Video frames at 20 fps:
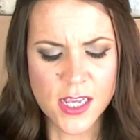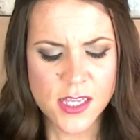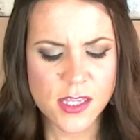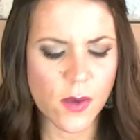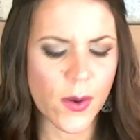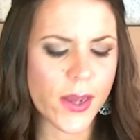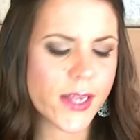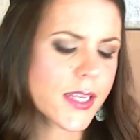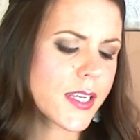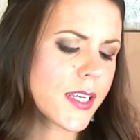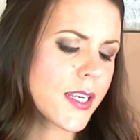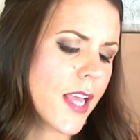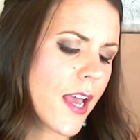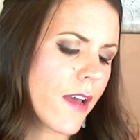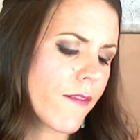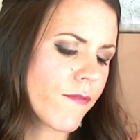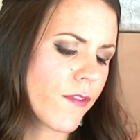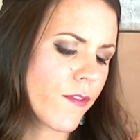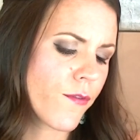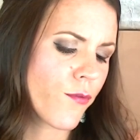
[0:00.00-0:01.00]
So I did
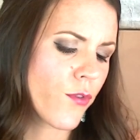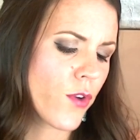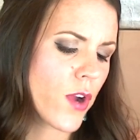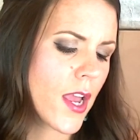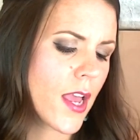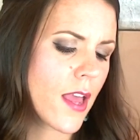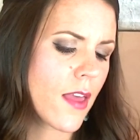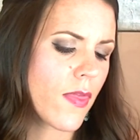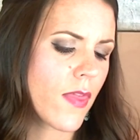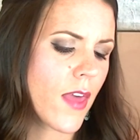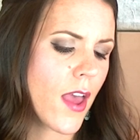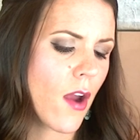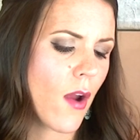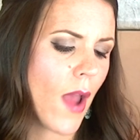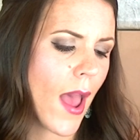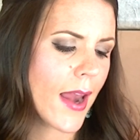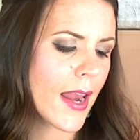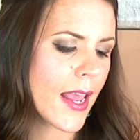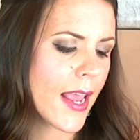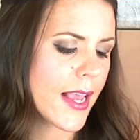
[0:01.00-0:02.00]
get for free their
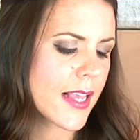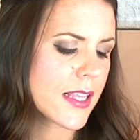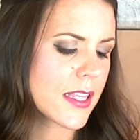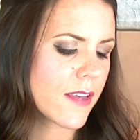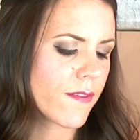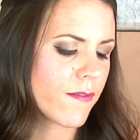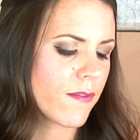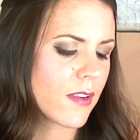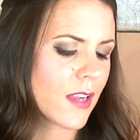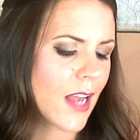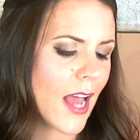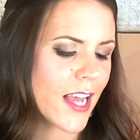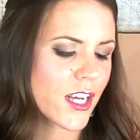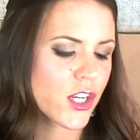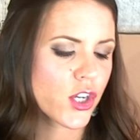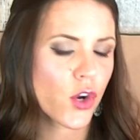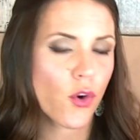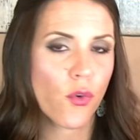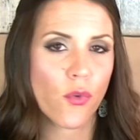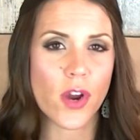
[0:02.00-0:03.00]
adhesive
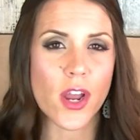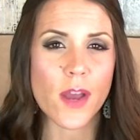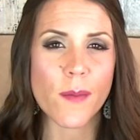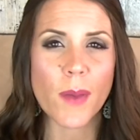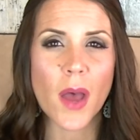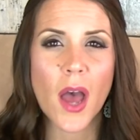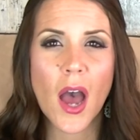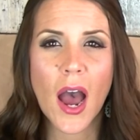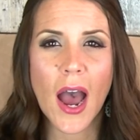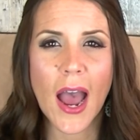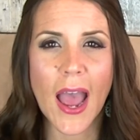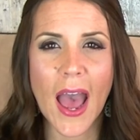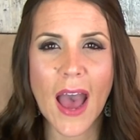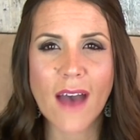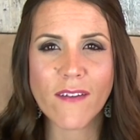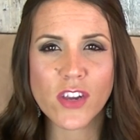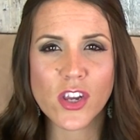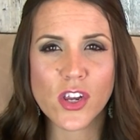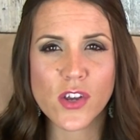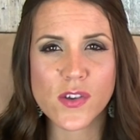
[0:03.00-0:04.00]
lash grip. I
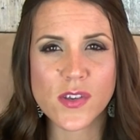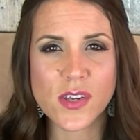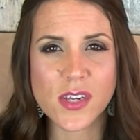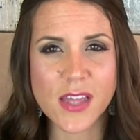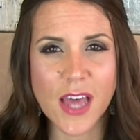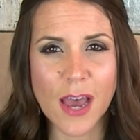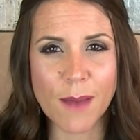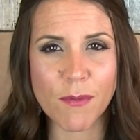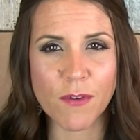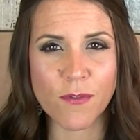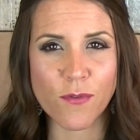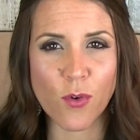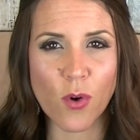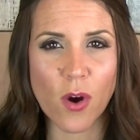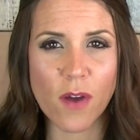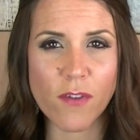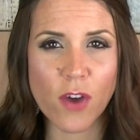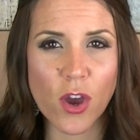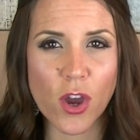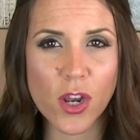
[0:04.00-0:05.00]
haven't used that
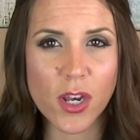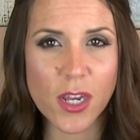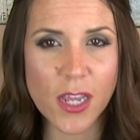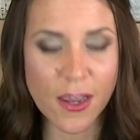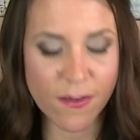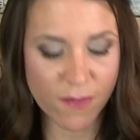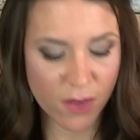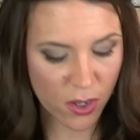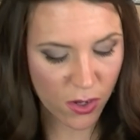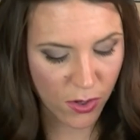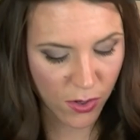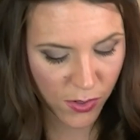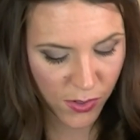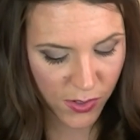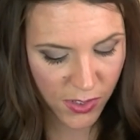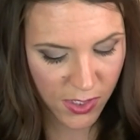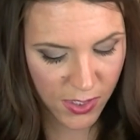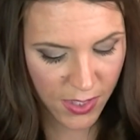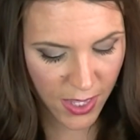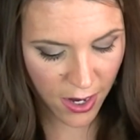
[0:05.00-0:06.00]
before. I've only ever
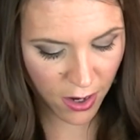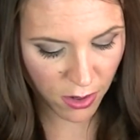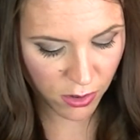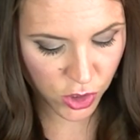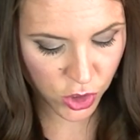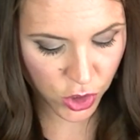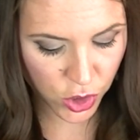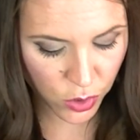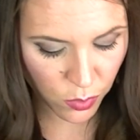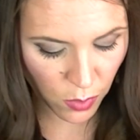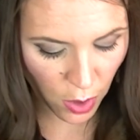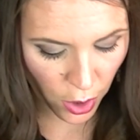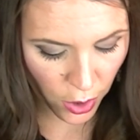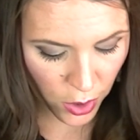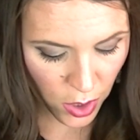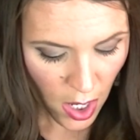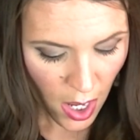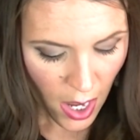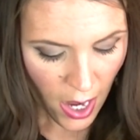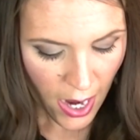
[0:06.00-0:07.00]
used their duo.